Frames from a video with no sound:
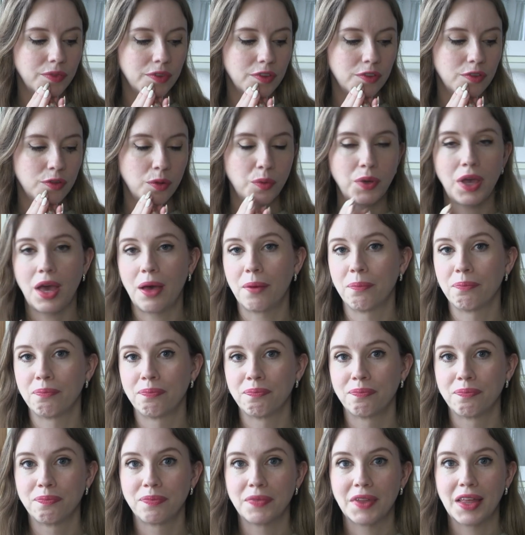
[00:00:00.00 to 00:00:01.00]
So yeah,
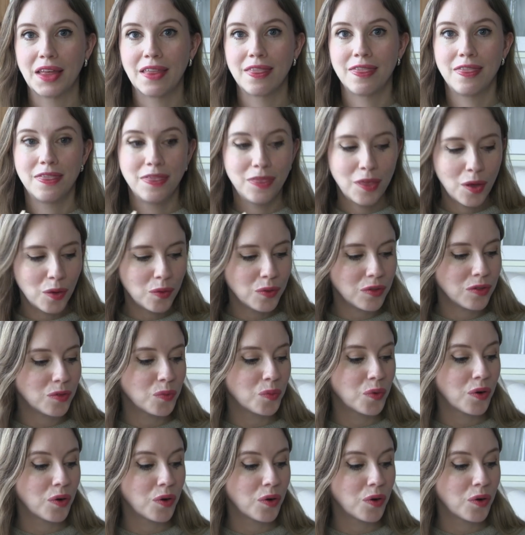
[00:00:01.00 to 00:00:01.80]
those